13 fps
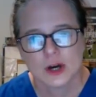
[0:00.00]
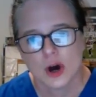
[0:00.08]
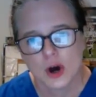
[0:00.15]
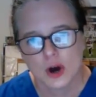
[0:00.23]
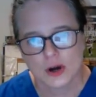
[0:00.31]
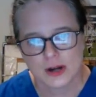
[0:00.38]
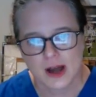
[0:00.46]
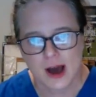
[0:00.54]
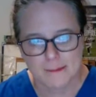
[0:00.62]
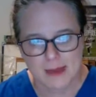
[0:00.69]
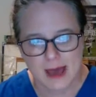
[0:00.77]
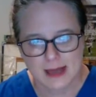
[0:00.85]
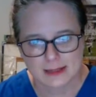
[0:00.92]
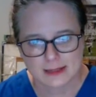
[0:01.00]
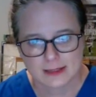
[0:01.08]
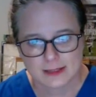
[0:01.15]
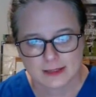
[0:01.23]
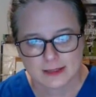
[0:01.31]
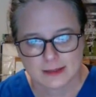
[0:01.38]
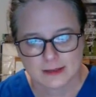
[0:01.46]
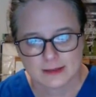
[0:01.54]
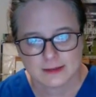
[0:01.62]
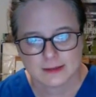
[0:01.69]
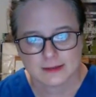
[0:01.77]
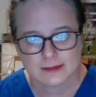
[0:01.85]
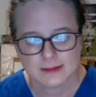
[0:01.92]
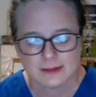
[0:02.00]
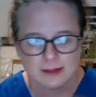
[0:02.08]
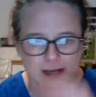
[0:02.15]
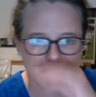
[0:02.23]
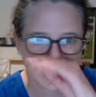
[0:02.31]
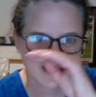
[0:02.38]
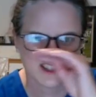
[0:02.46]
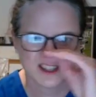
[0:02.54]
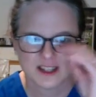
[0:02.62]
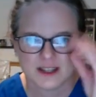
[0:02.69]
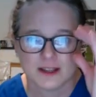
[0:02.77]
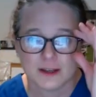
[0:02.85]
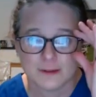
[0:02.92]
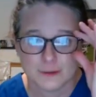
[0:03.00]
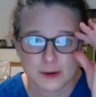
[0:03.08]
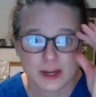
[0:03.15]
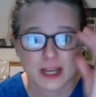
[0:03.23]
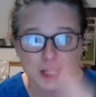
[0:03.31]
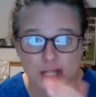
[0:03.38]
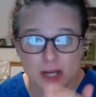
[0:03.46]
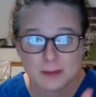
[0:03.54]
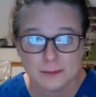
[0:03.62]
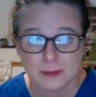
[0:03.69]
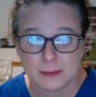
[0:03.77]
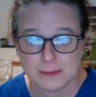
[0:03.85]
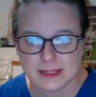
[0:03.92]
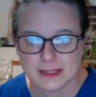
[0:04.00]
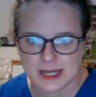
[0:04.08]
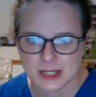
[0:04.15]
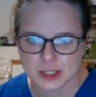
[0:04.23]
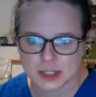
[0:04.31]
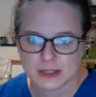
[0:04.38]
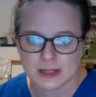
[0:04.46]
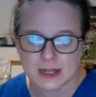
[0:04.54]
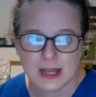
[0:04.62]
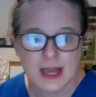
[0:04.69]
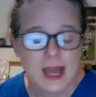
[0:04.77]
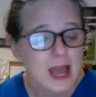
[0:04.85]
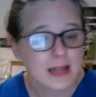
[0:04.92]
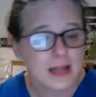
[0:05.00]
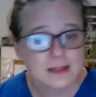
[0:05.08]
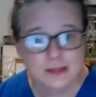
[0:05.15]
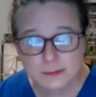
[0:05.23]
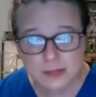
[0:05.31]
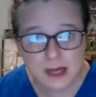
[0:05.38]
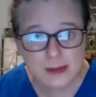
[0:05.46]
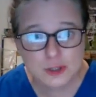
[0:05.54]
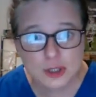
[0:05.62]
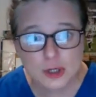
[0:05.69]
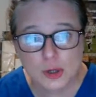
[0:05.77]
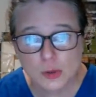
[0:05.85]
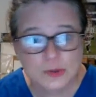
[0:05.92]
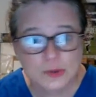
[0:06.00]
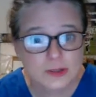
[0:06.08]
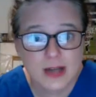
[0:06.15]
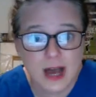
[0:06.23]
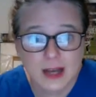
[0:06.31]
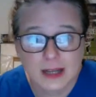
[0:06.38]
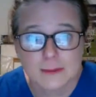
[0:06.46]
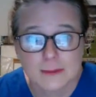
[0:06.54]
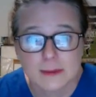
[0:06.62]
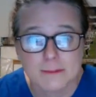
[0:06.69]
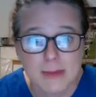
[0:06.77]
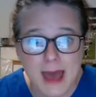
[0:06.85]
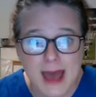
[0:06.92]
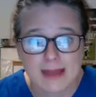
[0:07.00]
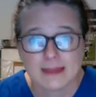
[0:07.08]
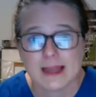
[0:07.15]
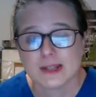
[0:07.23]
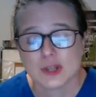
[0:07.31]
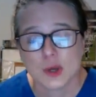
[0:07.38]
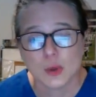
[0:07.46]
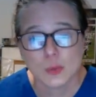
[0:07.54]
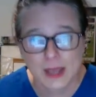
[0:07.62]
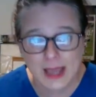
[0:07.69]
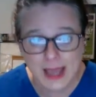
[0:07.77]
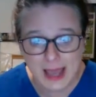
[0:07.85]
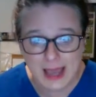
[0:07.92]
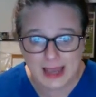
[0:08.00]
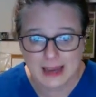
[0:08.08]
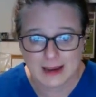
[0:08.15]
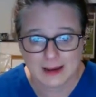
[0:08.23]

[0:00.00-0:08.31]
or not met, okay, for each implementation. And sometimes your goals are not going to be met. That's okay,